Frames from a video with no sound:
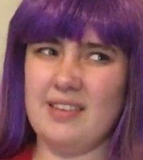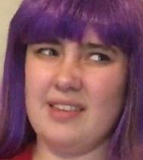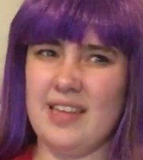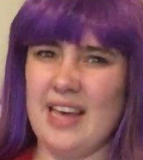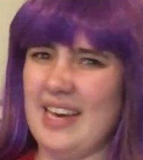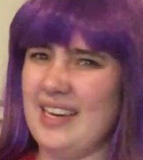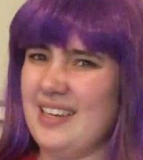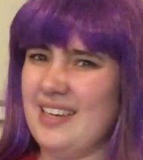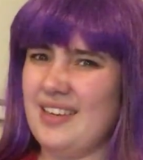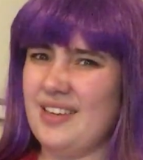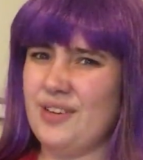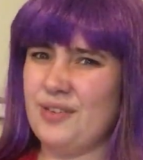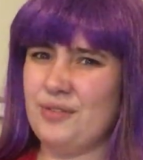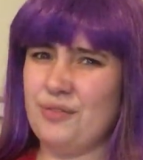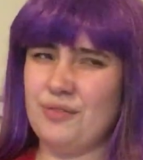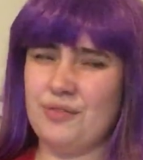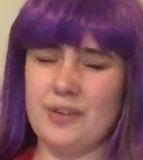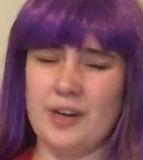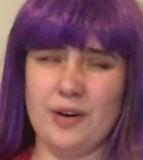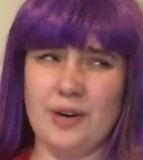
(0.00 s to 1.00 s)
Thank you
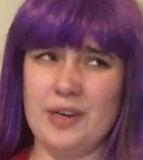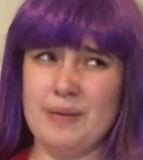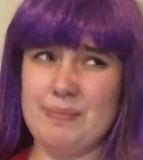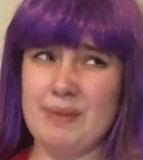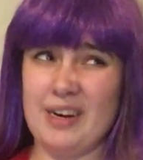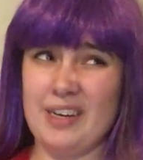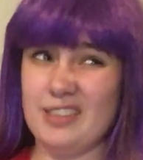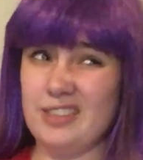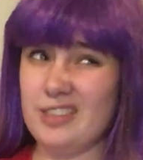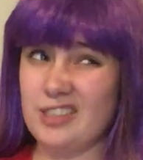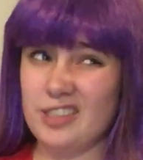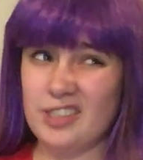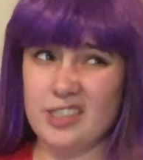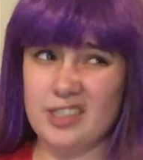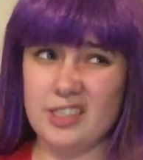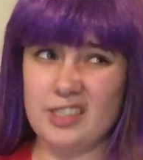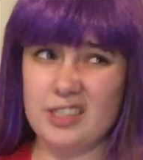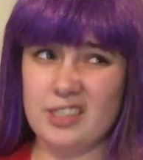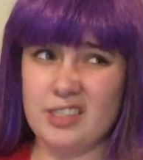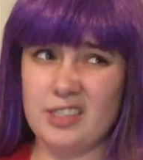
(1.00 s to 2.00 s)
very
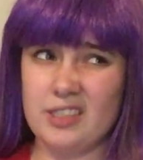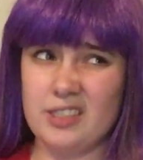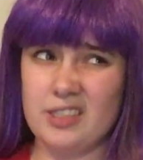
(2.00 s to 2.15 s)
much.